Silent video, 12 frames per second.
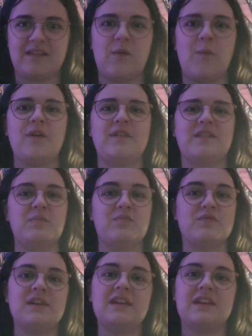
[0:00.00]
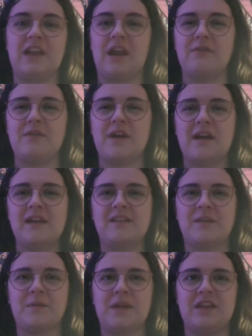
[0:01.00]
Like, what is it bringing you,
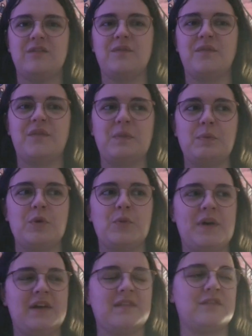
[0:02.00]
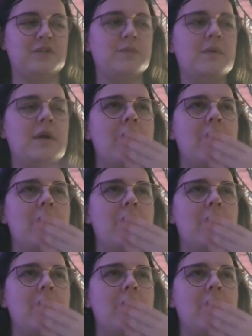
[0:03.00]
so that it does feel more personal